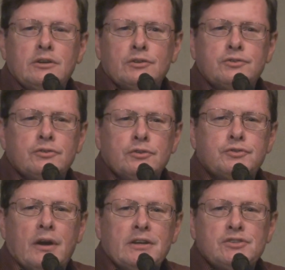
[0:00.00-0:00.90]
You're, you're
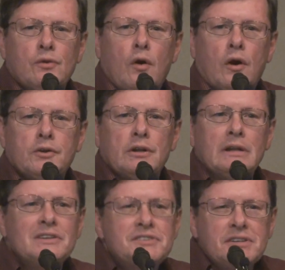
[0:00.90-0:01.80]
trying so hard to
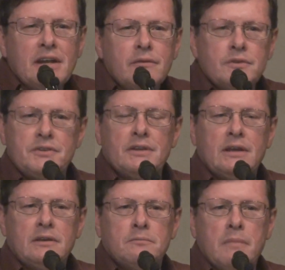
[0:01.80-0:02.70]
listen to
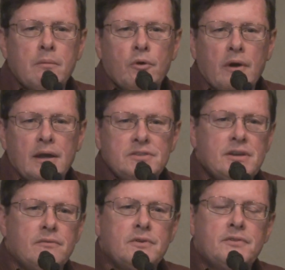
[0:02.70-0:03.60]
everything and memorize
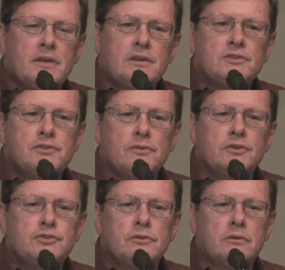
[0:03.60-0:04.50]
everything so
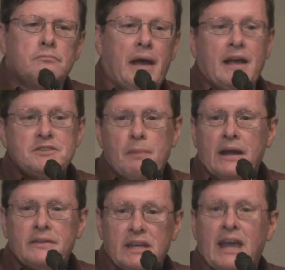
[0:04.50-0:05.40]
that you can pass
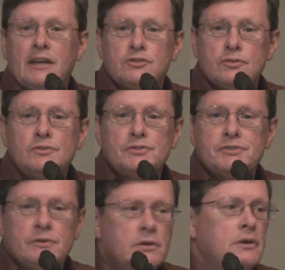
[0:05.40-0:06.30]
by the
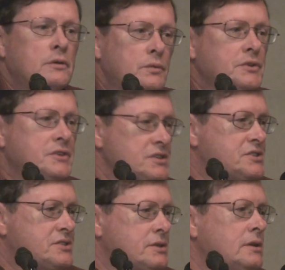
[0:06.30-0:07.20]
angels with
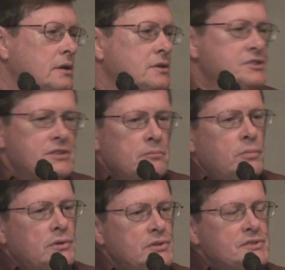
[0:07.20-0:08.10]
these
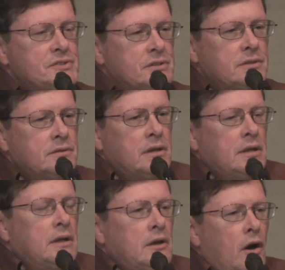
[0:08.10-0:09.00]
symbols and
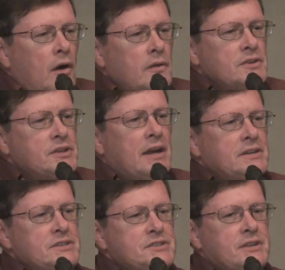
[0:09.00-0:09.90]
all this
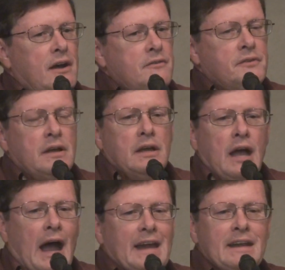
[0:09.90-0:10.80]
kind of stuff.
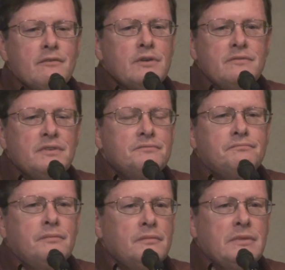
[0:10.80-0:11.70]
I never
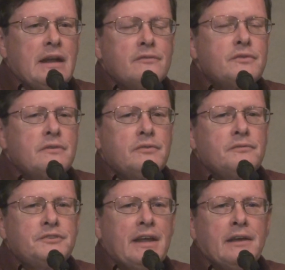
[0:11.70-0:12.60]
even, ever
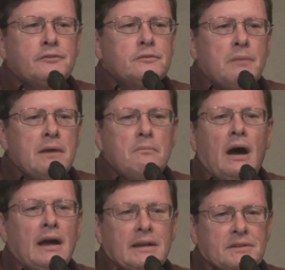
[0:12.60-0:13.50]
even entered my
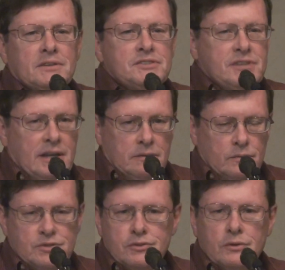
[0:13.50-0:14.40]
mind that
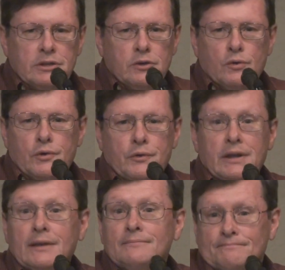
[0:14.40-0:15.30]
Satan was doing the
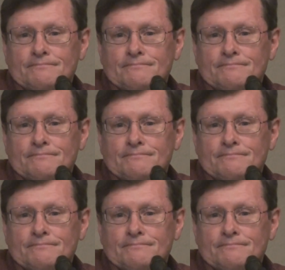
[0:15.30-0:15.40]
ordering.